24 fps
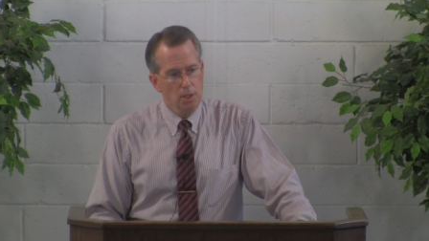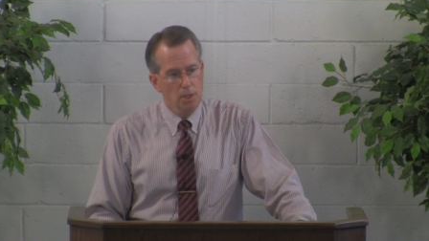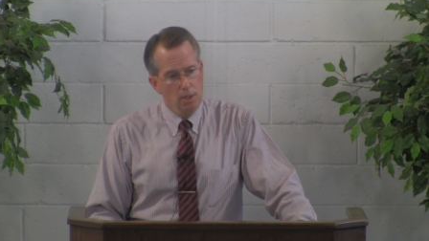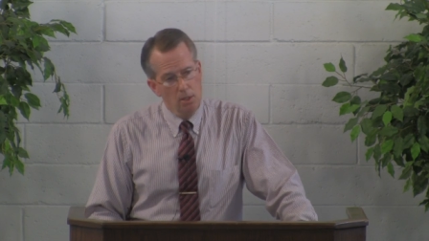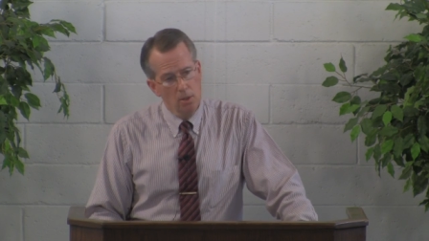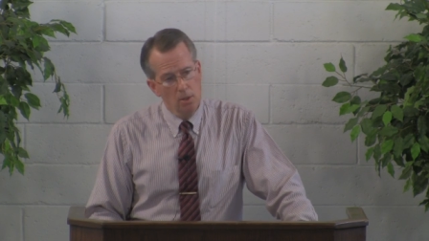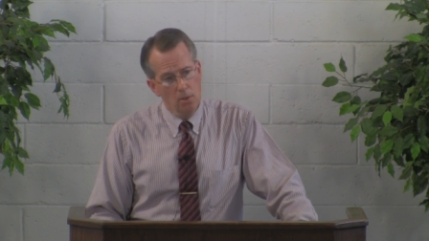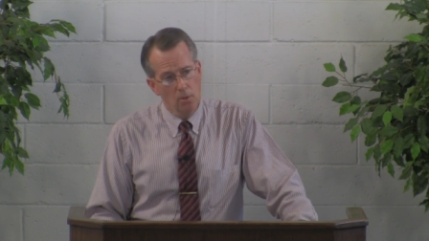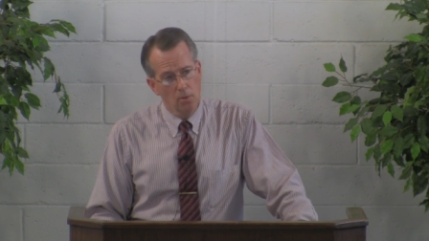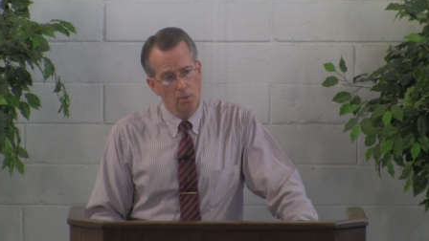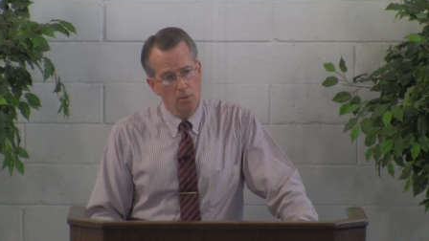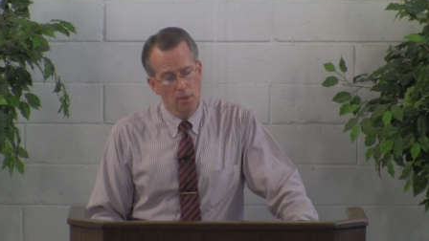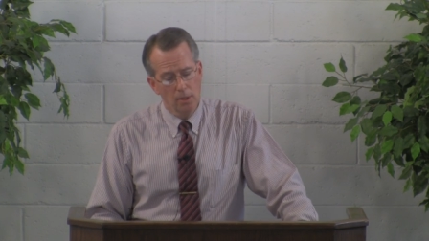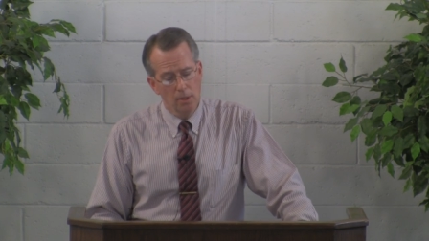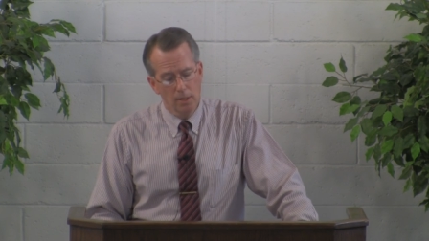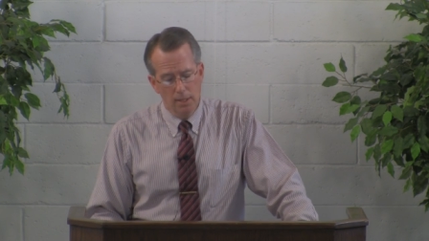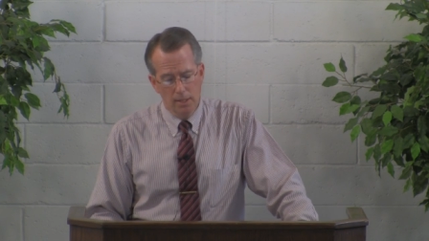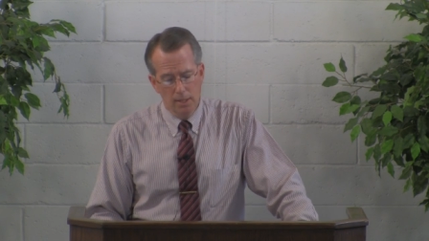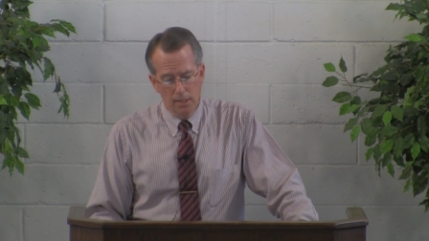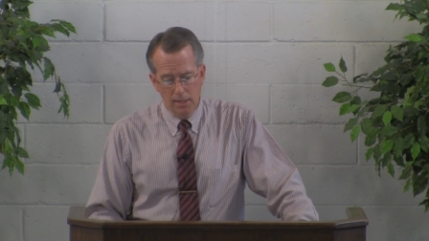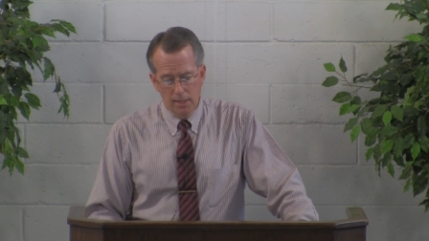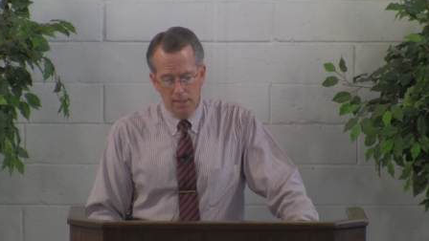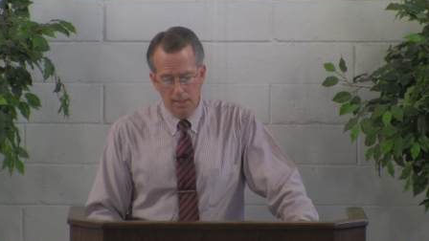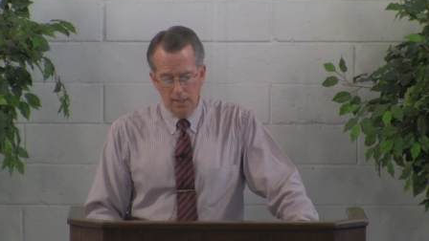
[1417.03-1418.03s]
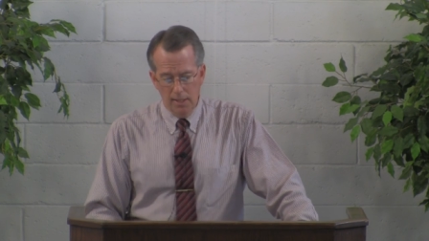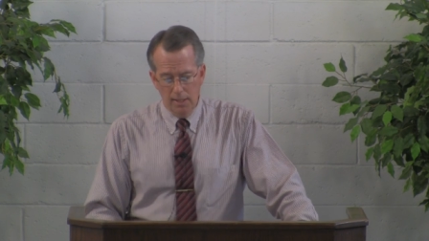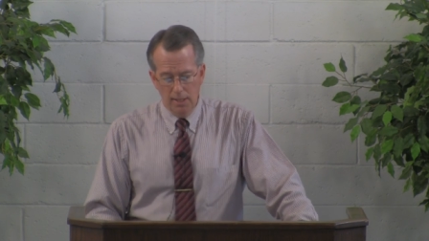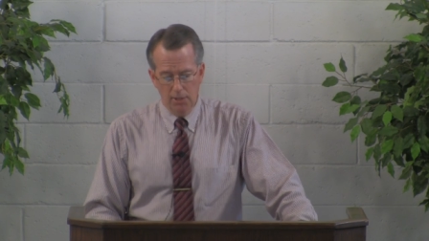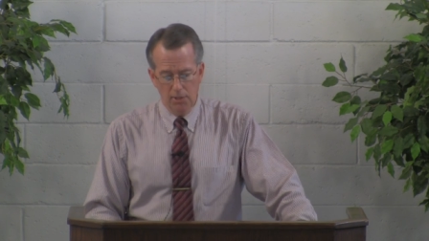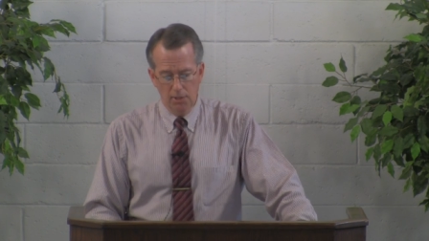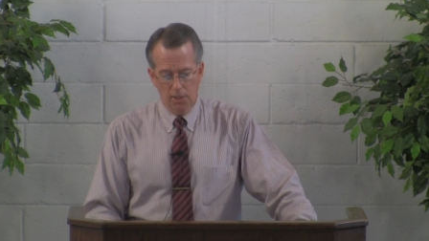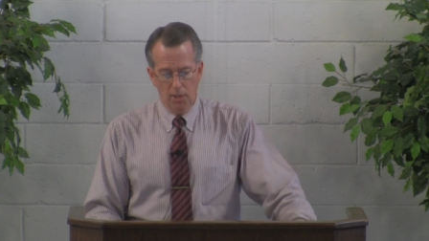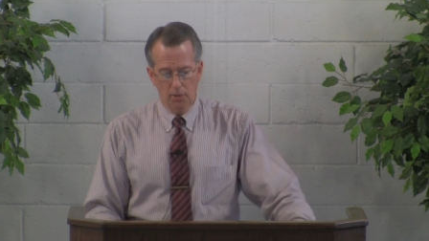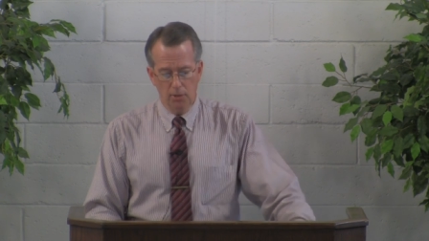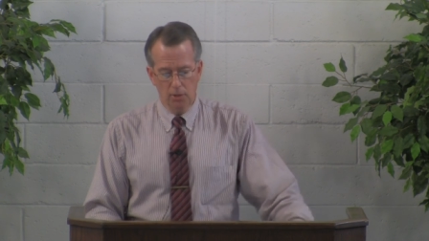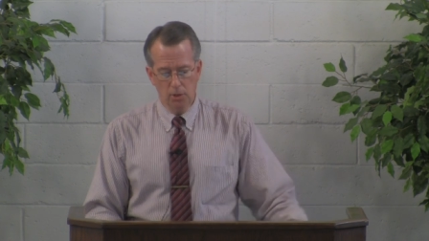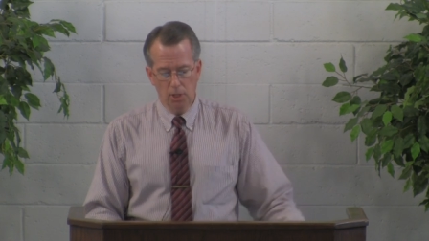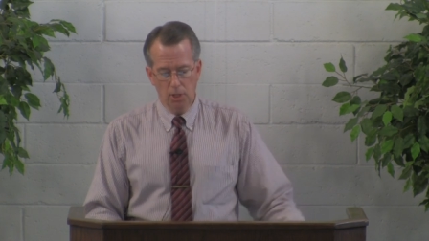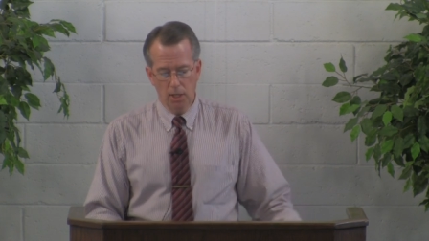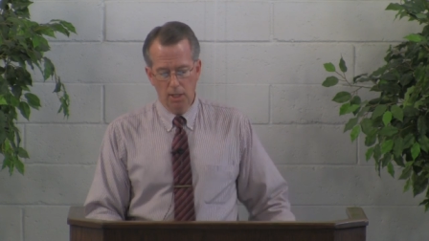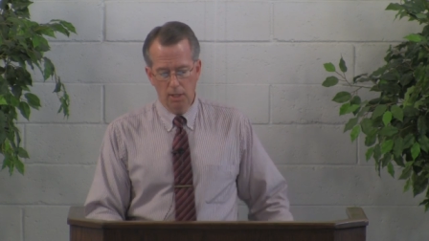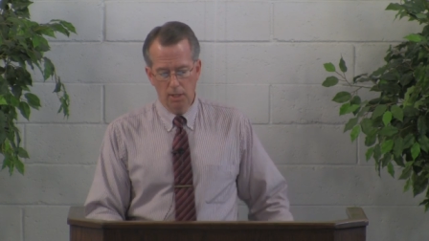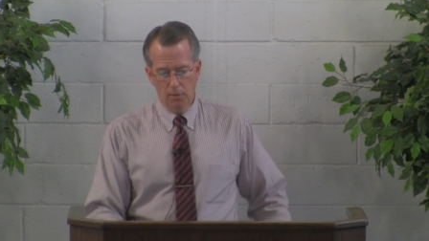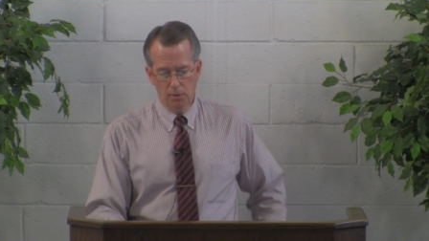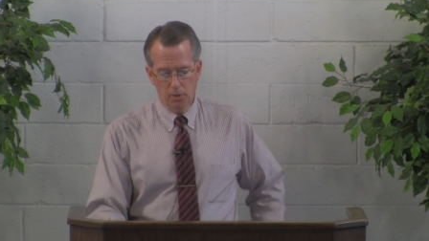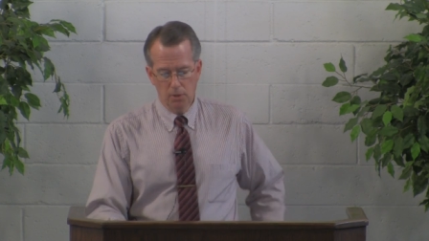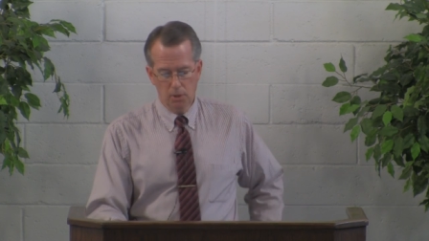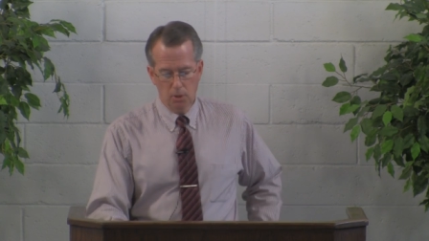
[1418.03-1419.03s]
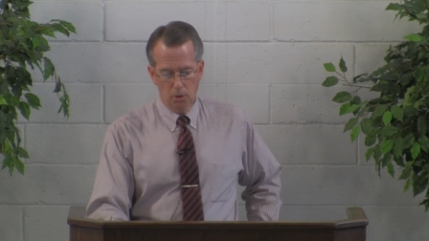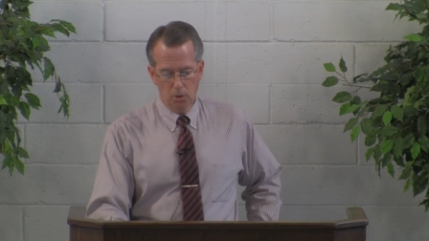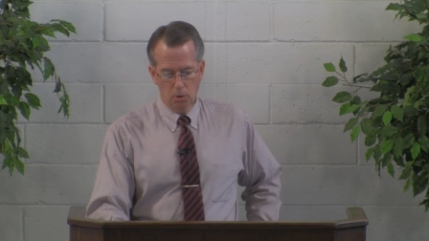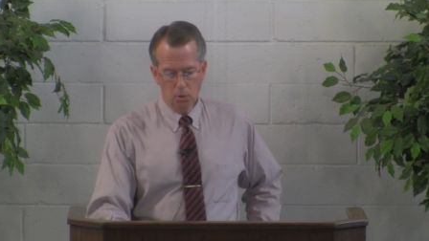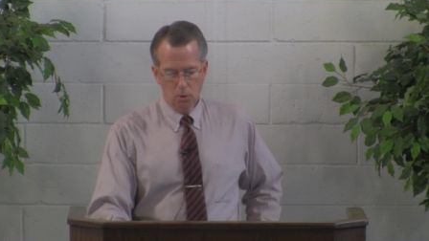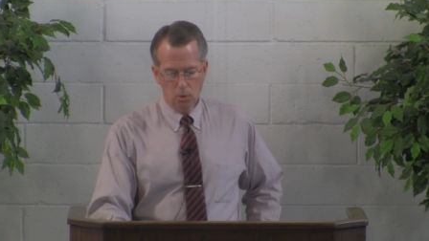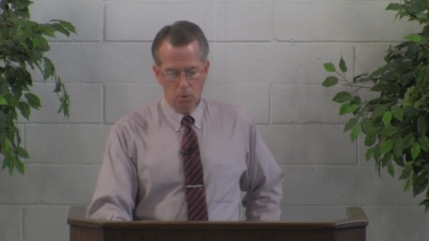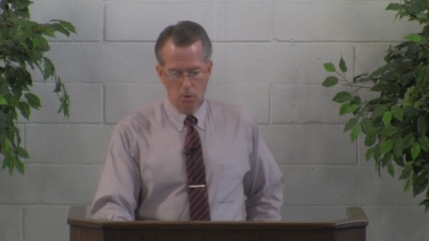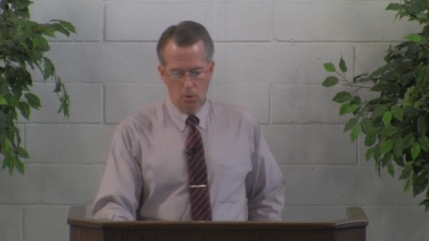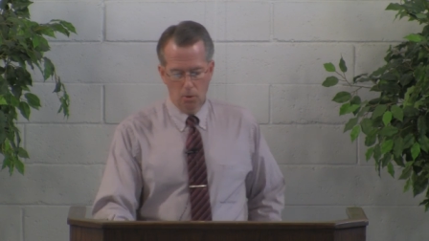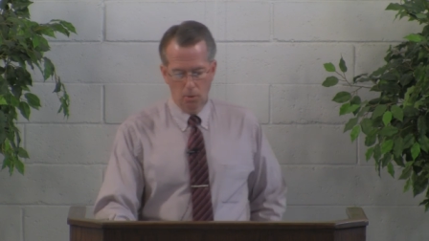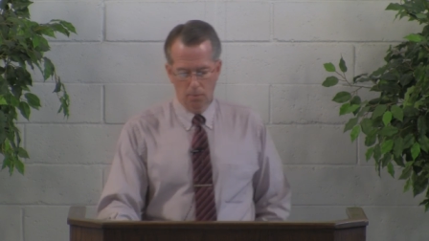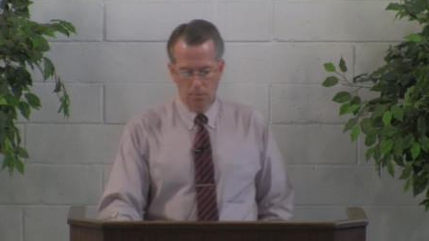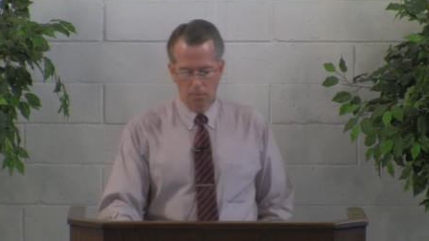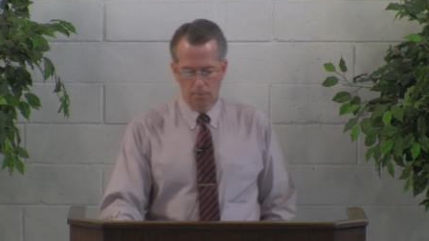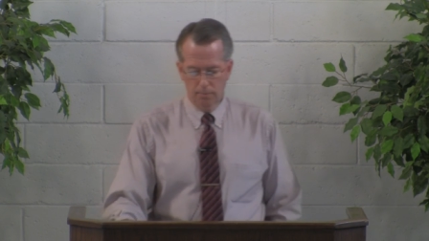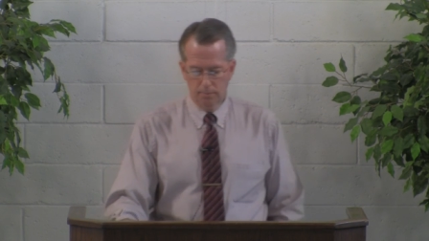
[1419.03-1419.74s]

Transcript: you is outside of his control.